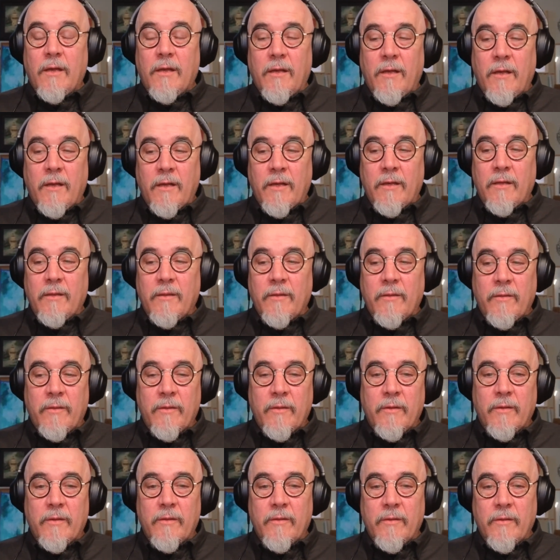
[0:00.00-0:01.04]

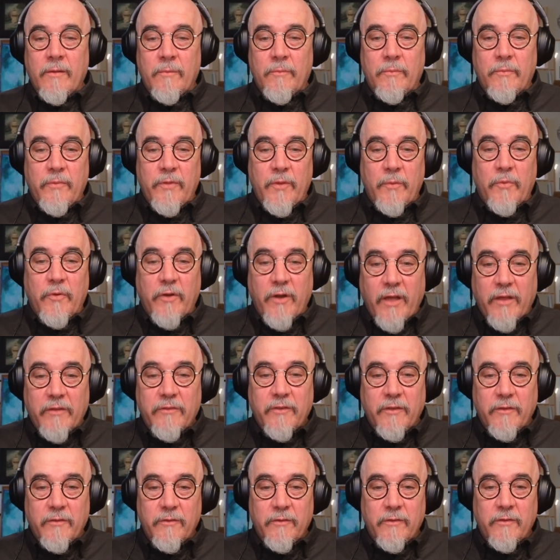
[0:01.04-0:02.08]
the
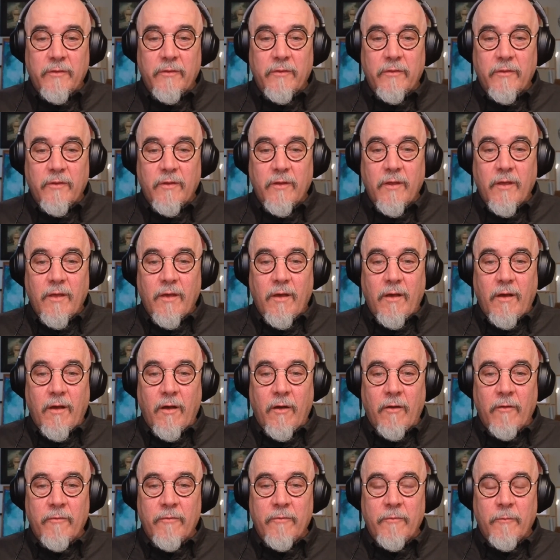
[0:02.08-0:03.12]
processes
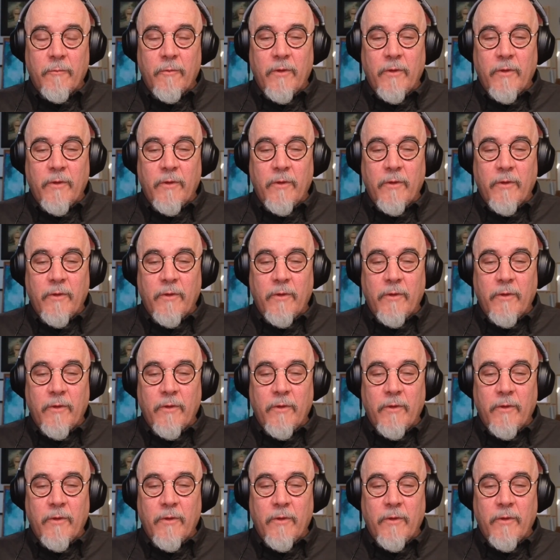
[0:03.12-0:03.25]
of,